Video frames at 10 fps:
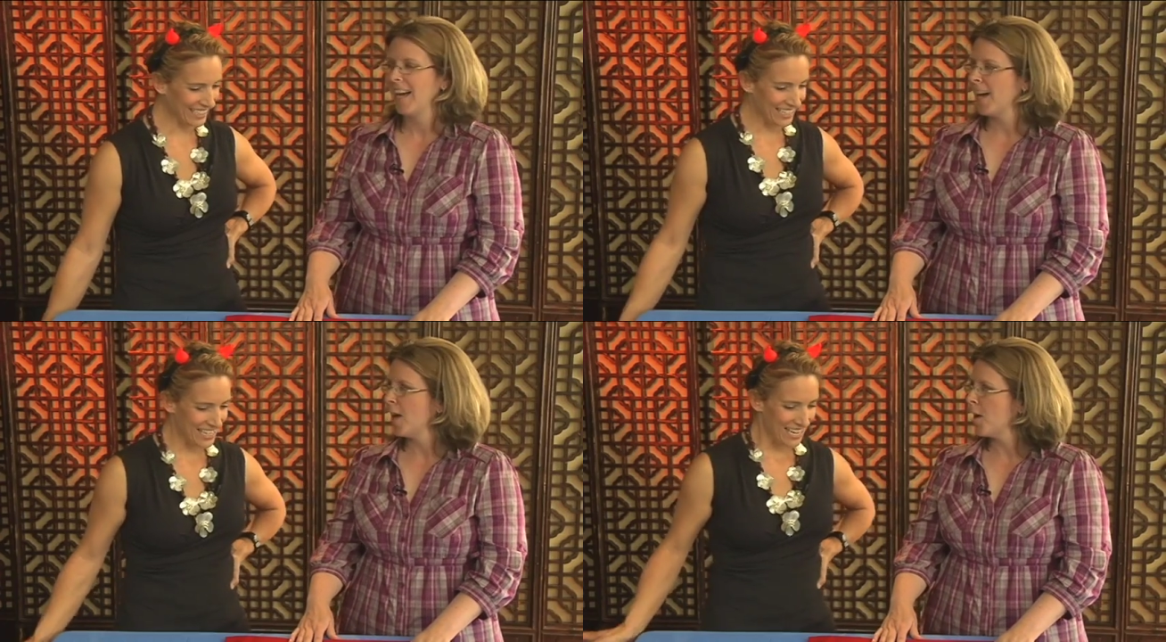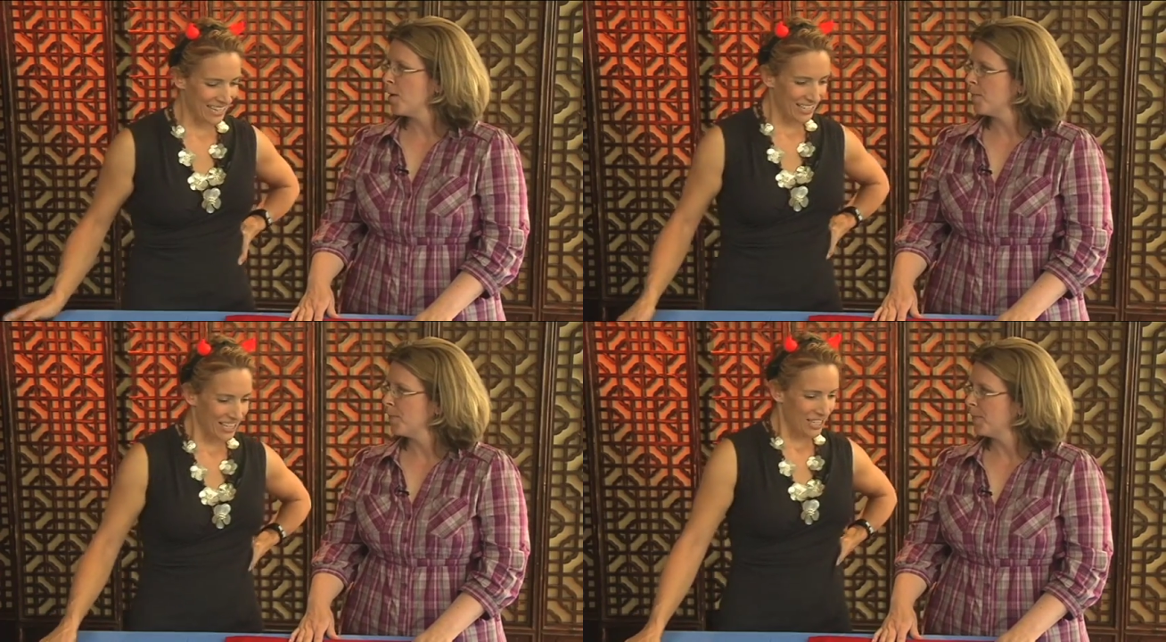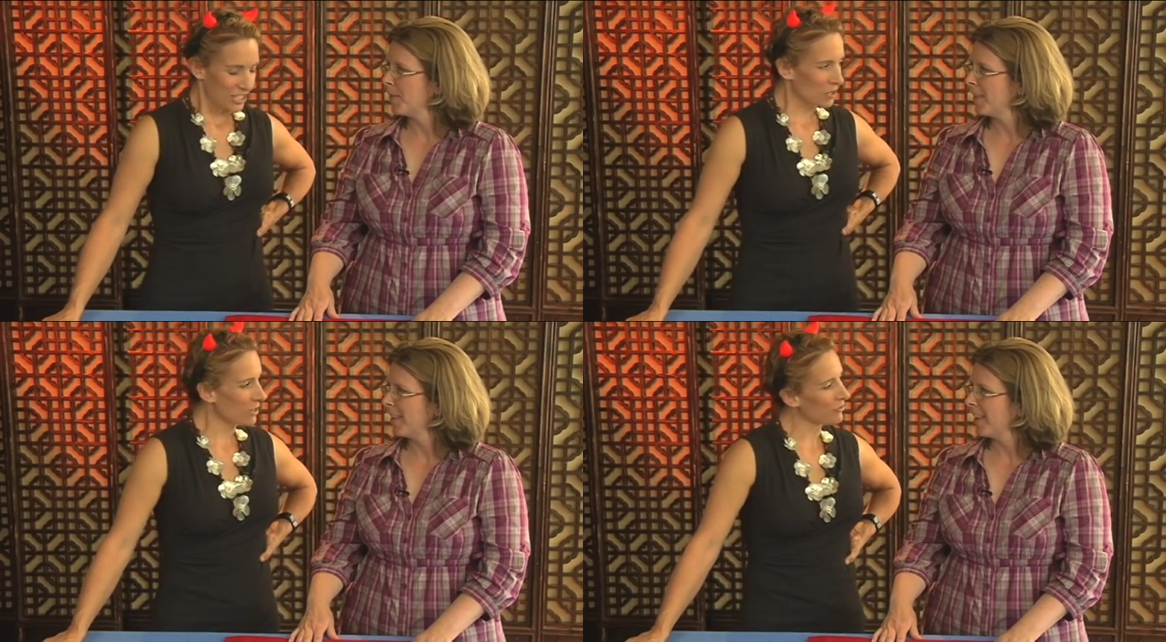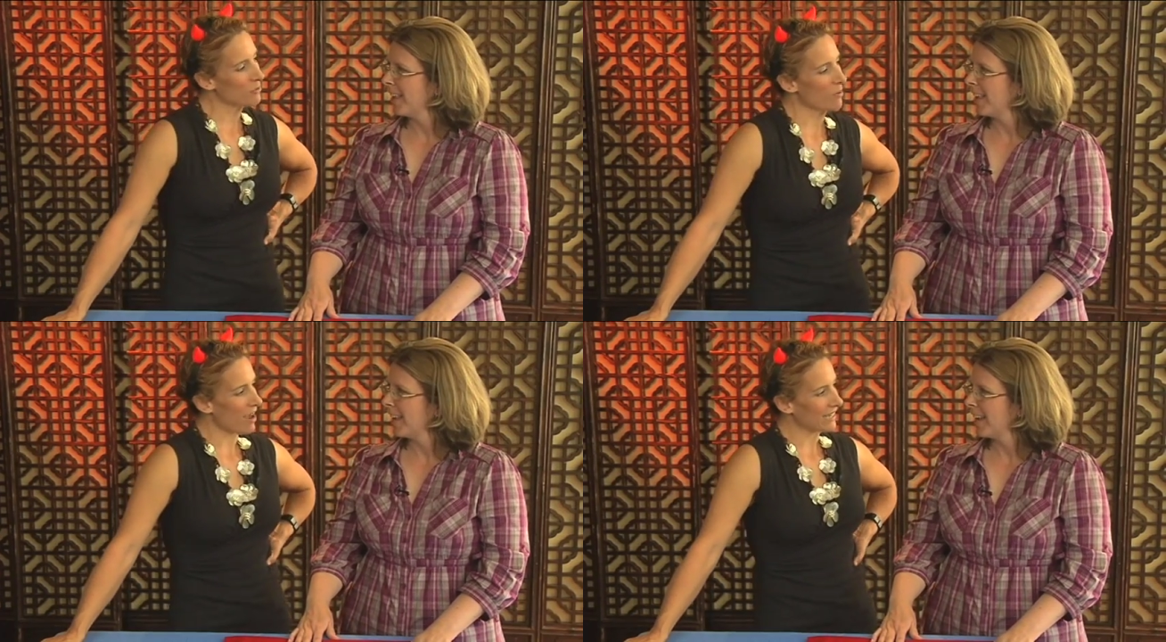Speaker 1: Um, so what have you
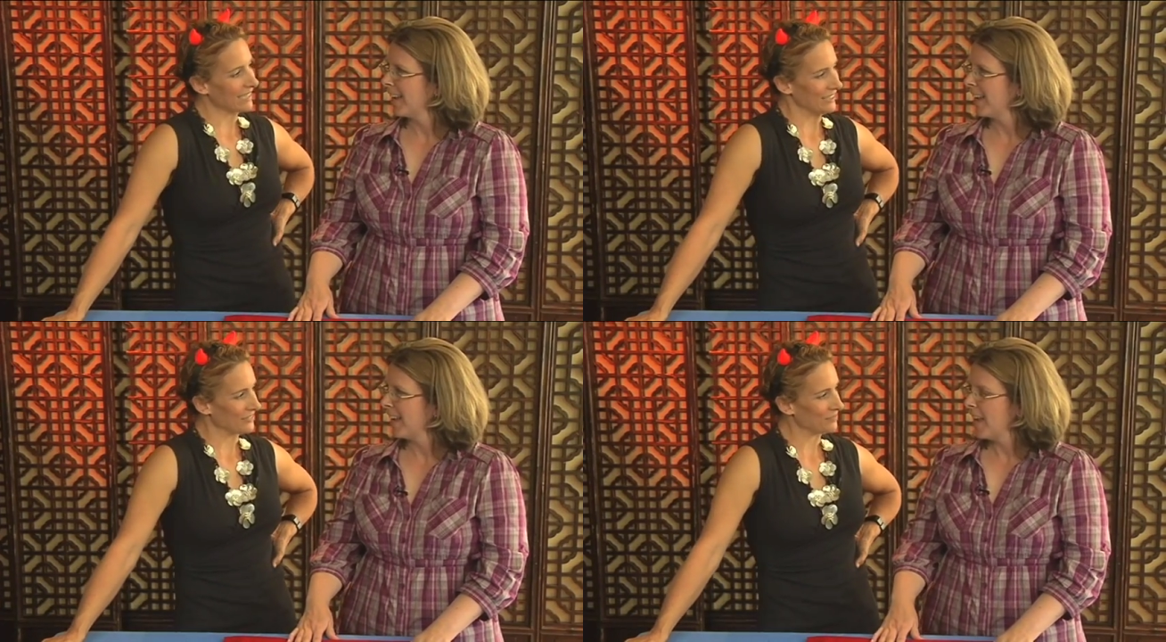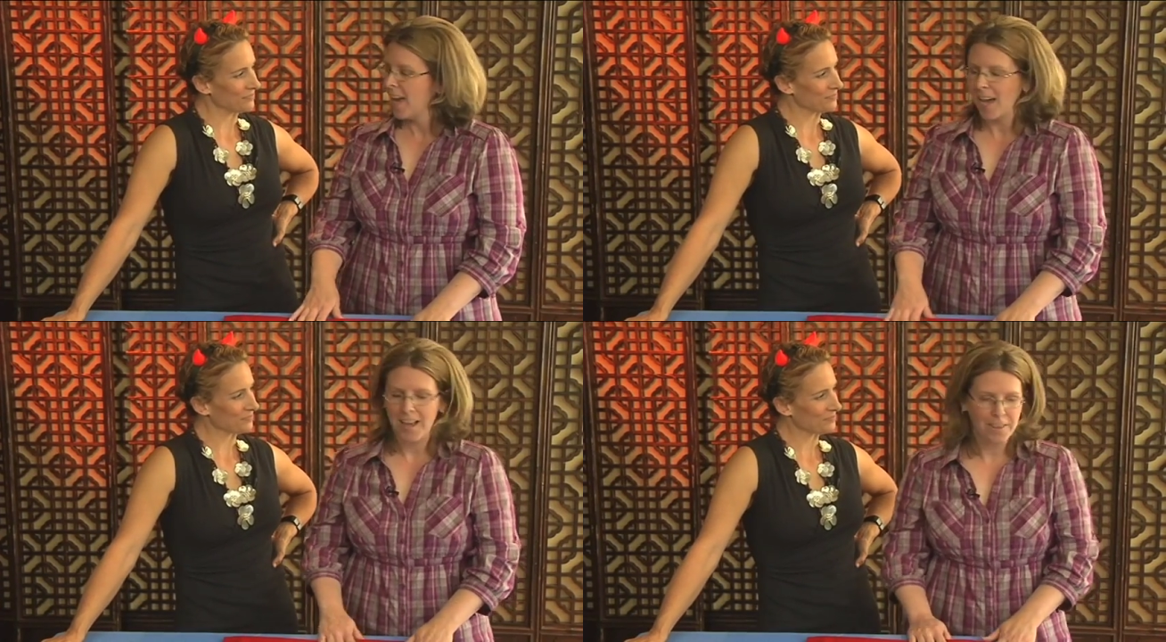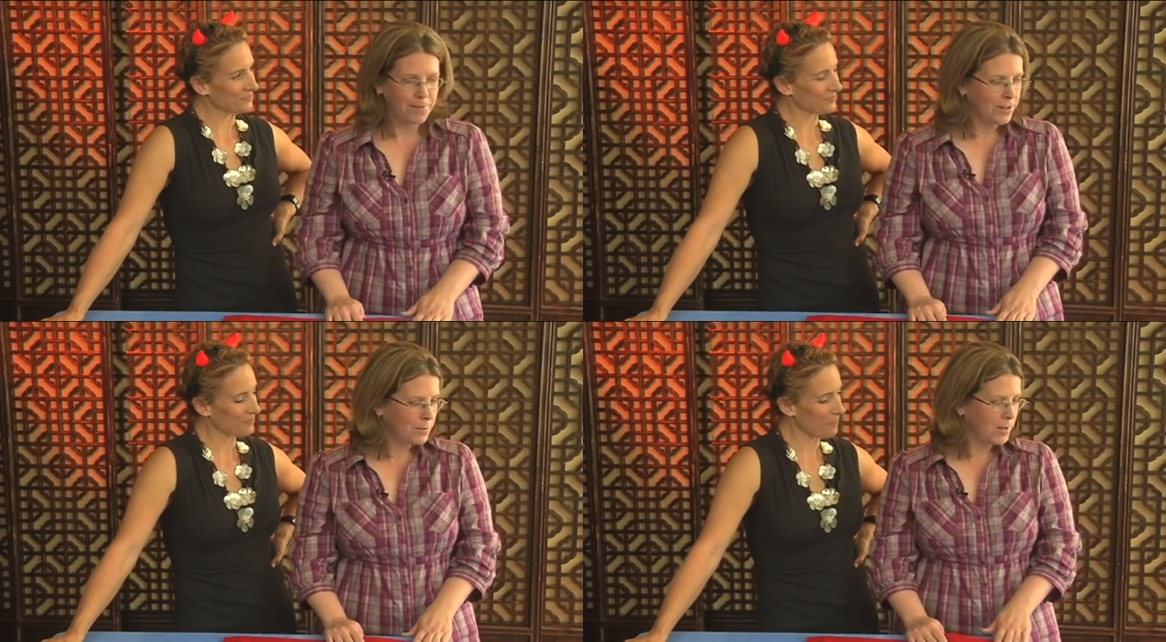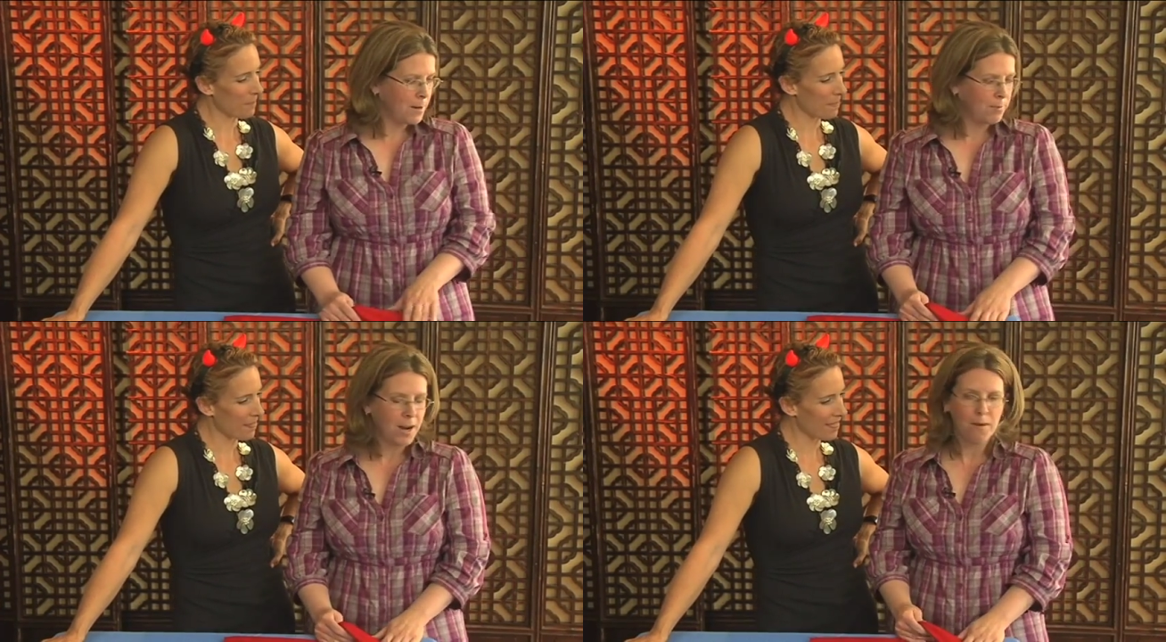brought? Uh, the first one I
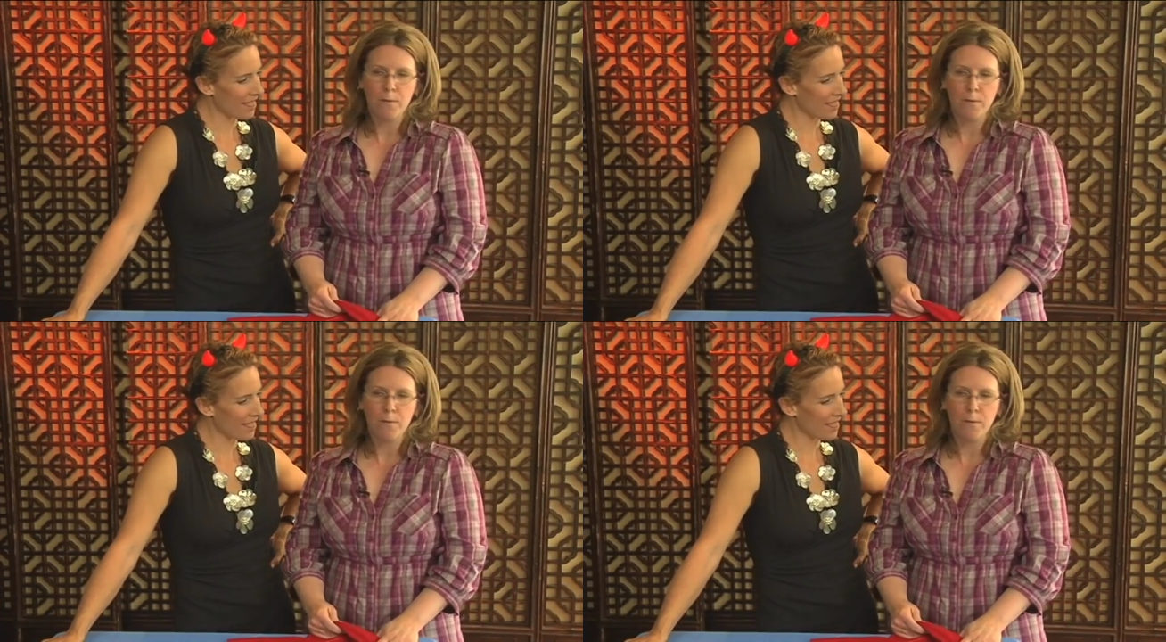brought